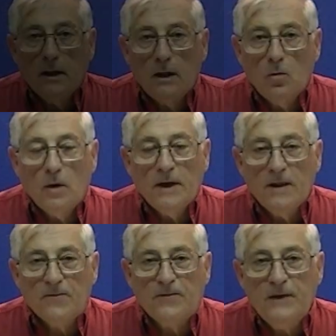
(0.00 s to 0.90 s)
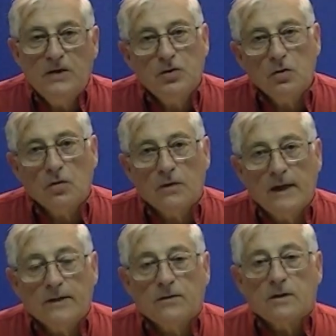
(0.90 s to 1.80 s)
And one other feature
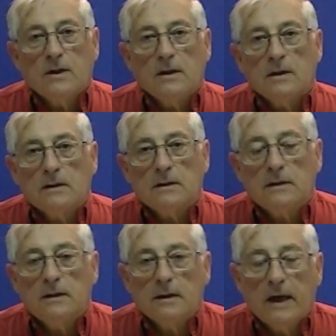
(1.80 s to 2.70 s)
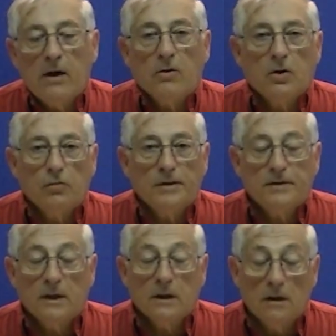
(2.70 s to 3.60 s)
that's
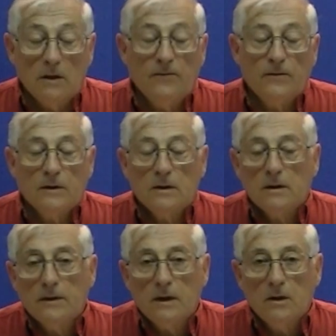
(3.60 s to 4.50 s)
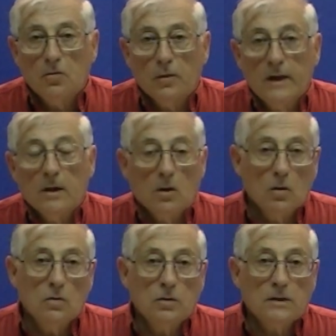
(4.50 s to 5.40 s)
characteristic of the urea
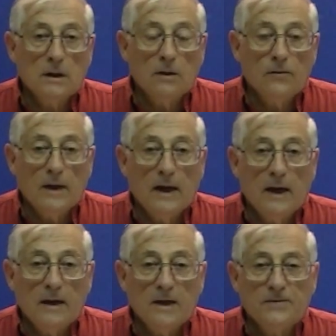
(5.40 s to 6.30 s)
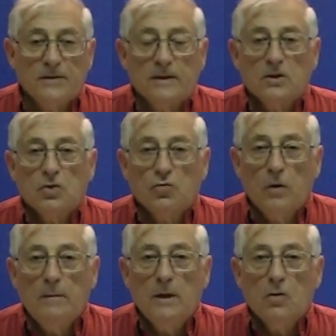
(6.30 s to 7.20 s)
glues is that it's an
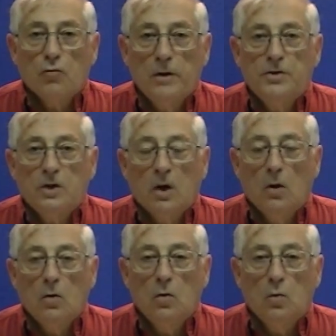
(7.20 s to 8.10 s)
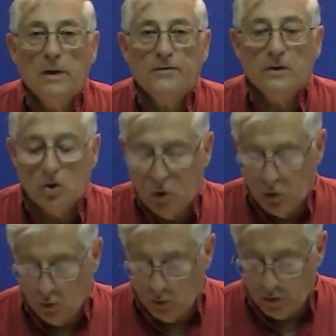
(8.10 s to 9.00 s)
extremely rigid glue once it
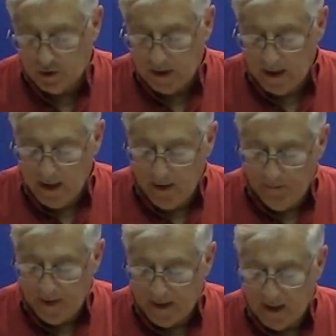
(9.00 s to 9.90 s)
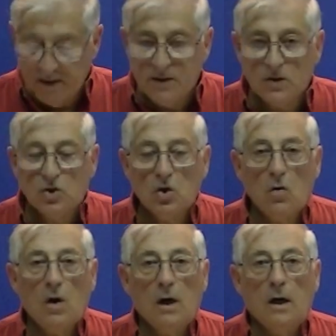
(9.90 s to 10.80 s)
cures. Because it's
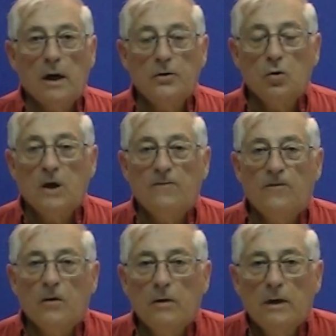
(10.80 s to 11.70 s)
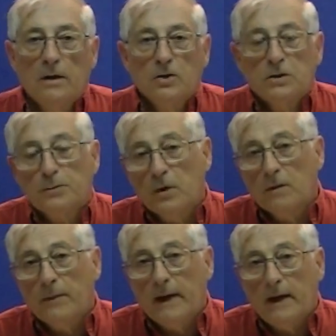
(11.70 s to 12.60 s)
so hard, you get very little
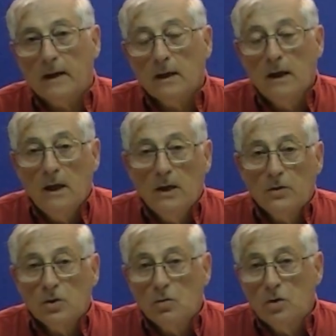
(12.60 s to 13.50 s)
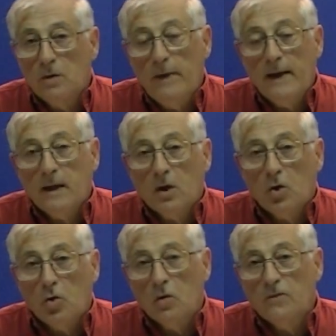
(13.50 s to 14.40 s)
spring back. So when you're making
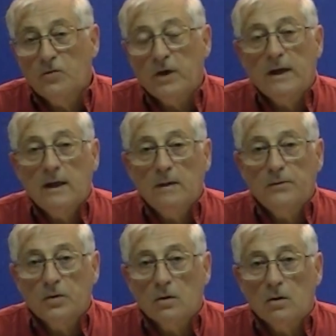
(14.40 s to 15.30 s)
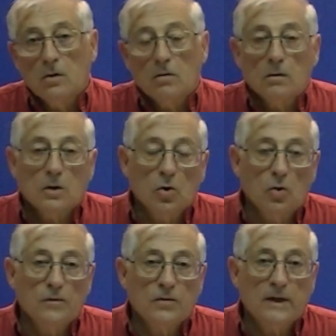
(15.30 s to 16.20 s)
curved jambs or a
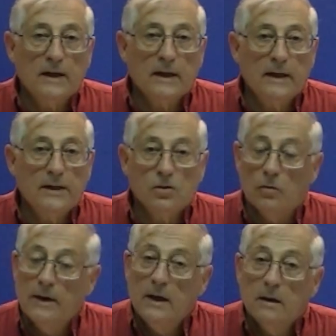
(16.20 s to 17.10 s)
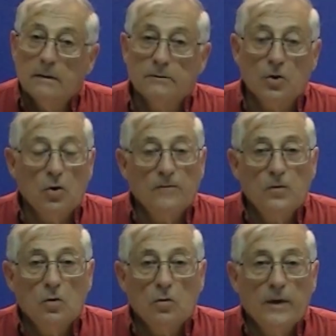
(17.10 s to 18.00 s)
curved staircase or any curved
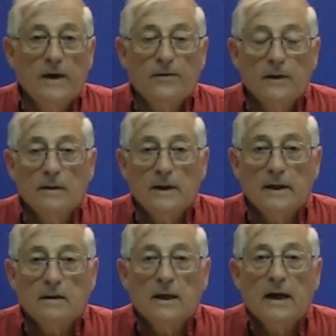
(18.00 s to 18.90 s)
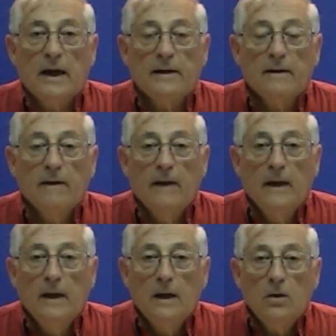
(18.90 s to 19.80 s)
door or anything like that,
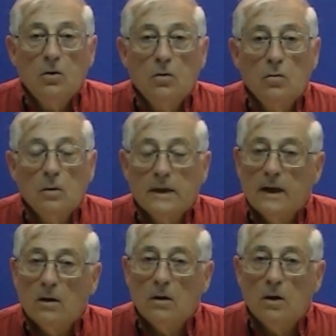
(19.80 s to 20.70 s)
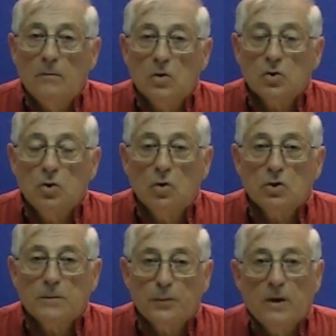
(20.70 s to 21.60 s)
you will get almost no
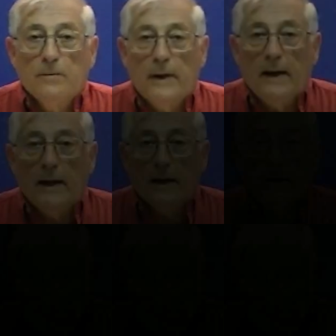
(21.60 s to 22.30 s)
spring back.